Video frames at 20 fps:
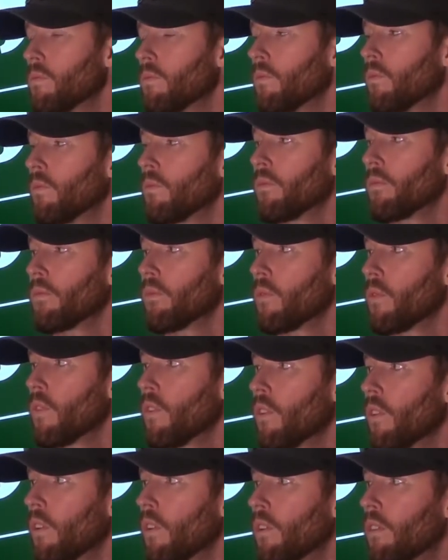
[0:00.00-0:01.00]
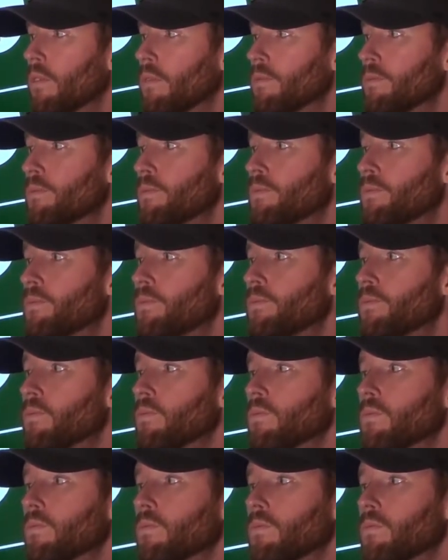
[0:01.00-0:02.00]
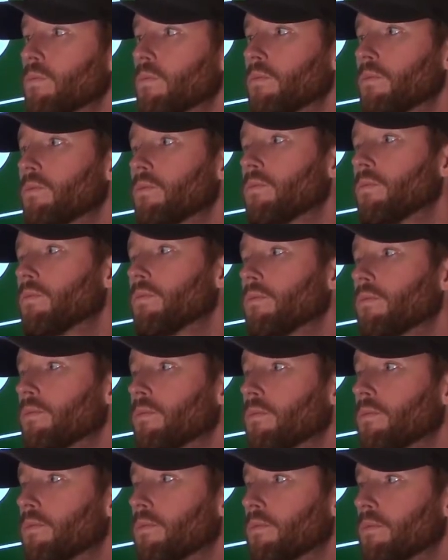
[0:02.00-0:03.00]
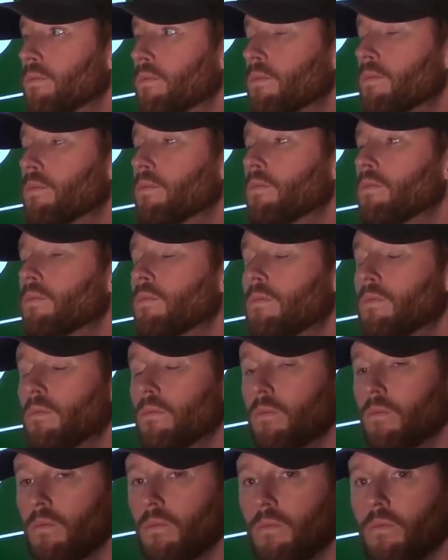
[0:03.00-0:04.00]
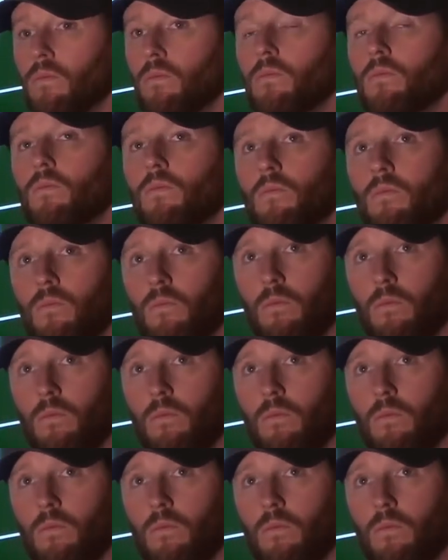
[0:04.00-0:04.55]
(silent)